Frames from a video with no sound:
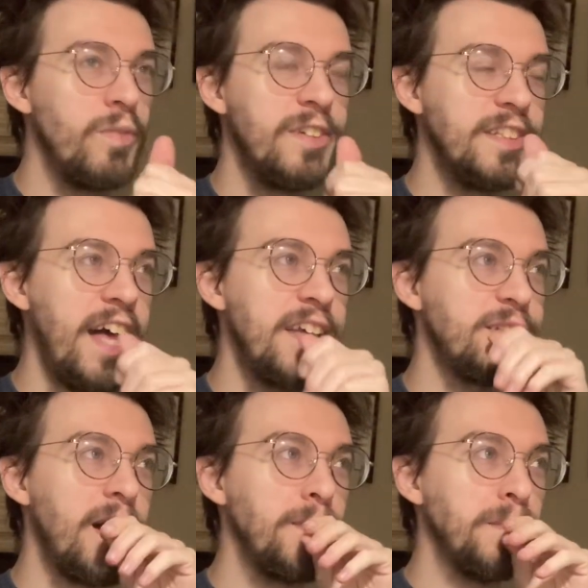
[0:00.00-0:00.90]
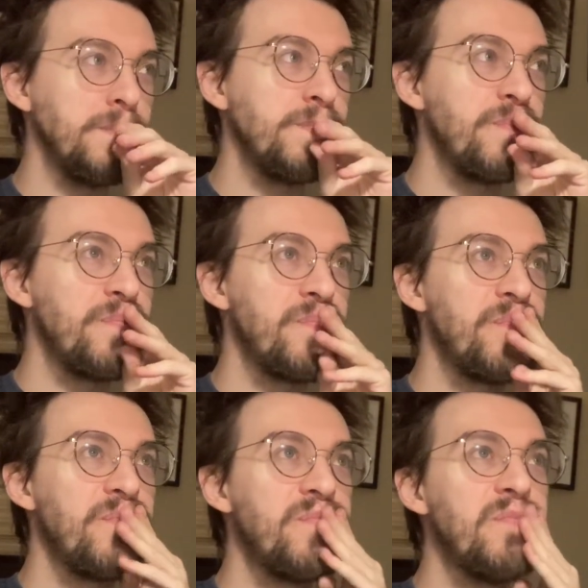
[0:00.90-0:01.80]
his last album,
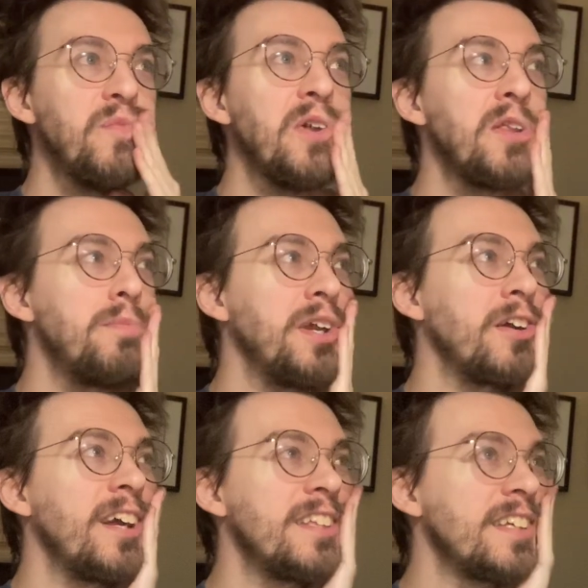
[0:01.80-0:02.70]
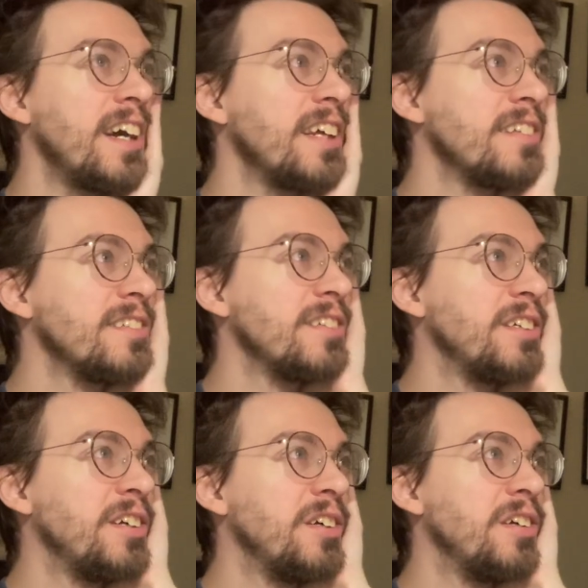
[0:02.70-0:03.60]
one of the bigger hits on it.
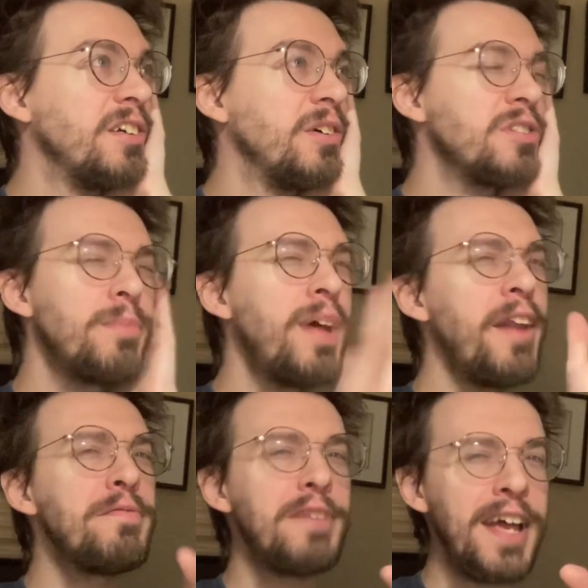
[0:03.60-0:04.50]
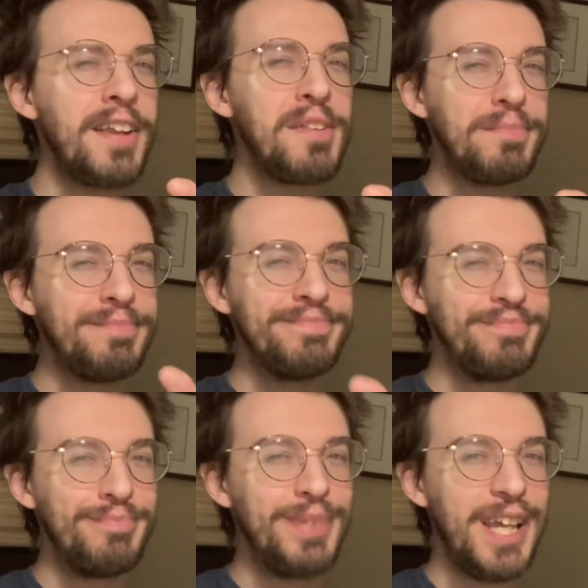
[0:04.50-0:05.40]
I'm not a fan of the
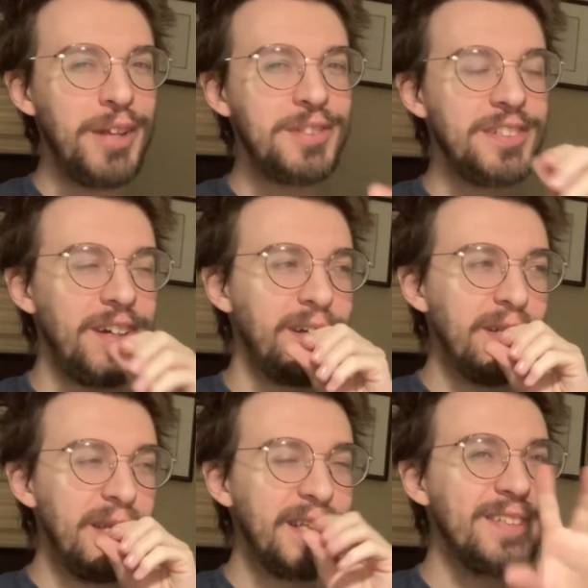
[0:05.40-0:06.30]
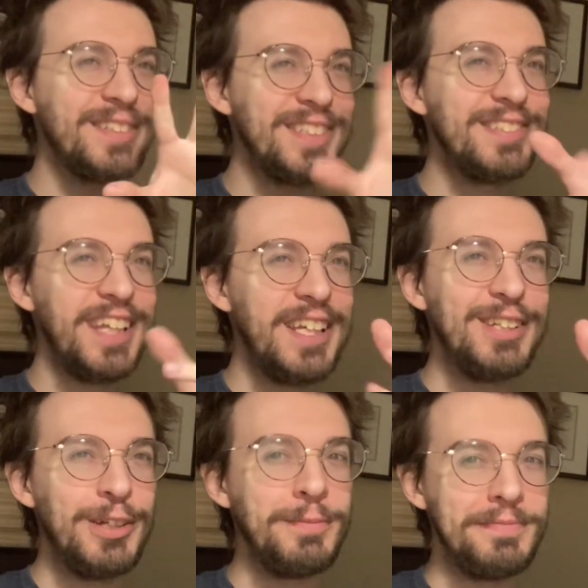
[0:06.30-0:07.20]
piano song. Like this, he
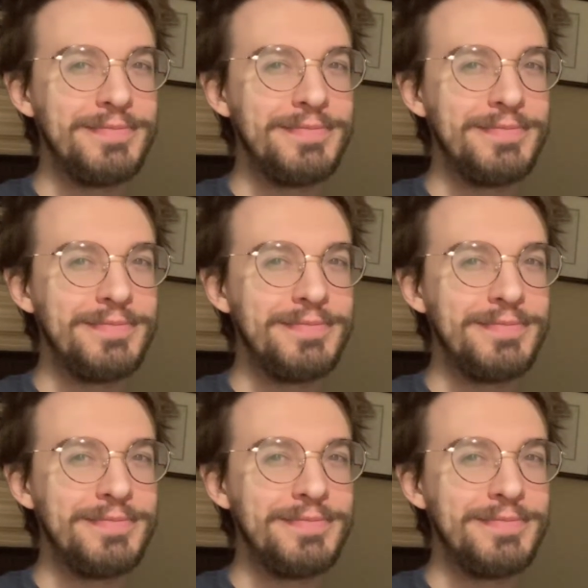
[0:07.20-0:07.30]
could have,